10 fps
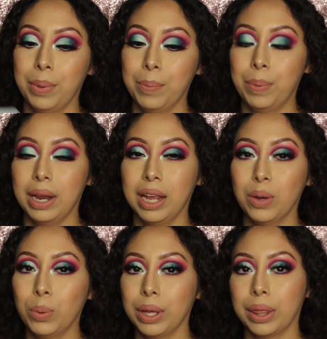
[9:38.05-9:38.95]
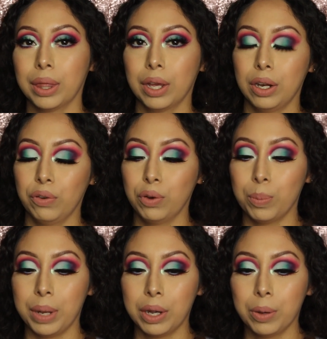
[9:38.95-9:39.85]
been playing with colorful
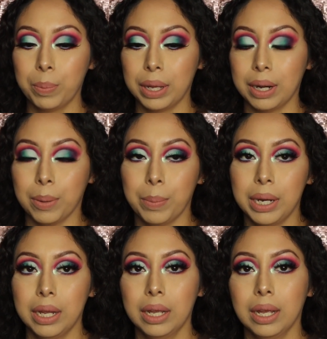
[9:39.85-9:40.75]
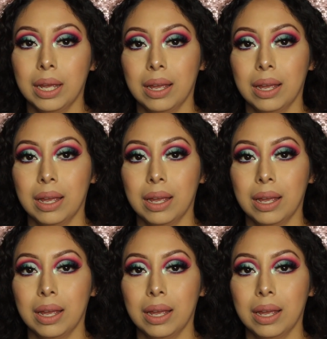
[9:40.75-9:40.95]
makeup in a minute.